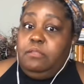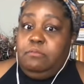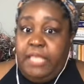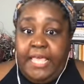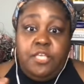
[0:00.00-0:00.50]

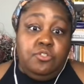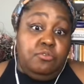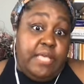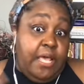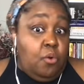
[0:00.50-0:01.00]
they can do
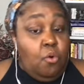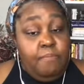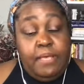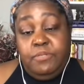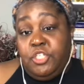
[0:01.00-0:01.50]
that. Or
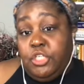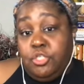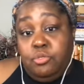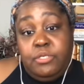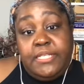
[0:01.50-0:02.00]
maybe she can
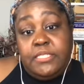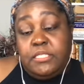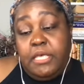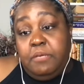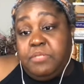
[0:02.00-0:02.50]
do it at the
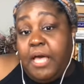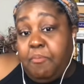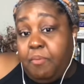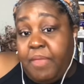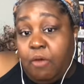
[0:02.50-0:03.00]
same
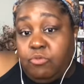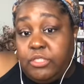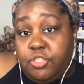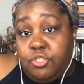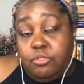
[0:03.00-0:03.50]
time. I'm not
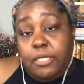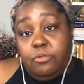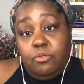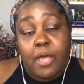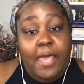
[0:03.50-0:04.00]
really sure. I
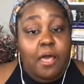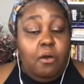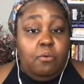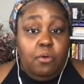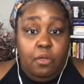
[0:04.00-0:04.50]
don't know
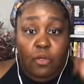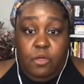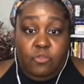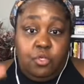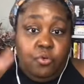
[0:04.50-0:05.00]
how
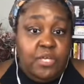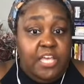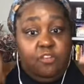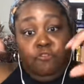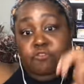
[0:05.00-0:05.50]
the
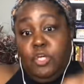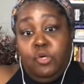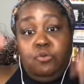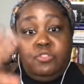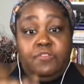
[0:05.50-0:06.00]
creative
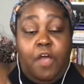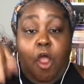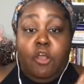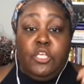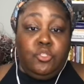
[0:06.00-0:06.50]
flows of
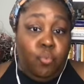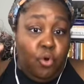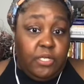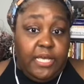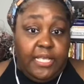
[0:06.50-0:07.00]
artists
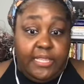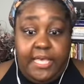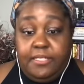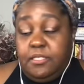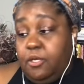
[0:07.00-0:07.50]
work like
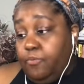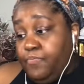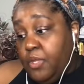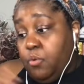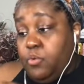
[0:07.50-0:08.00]
that. So
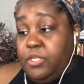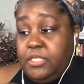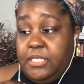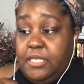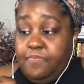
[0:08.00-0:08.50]
we'll
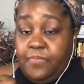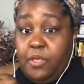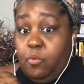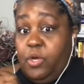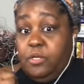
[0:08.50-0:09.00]
see.
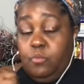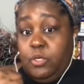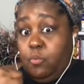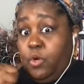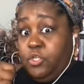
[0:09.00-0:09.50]

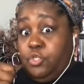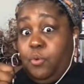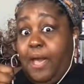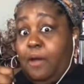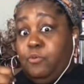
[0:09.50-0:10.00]
We're 2
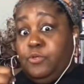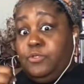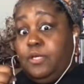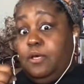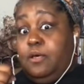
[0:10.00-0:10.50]
hours
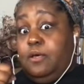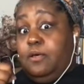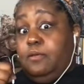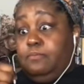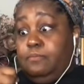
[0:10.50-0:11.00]

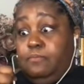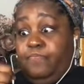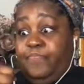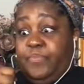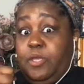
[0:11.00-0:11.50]

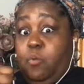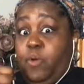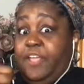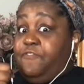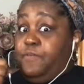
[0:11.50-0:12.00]

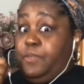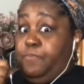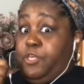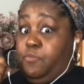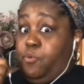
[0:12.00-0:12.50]
away from the
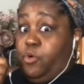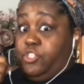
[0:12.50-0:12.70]
Billboard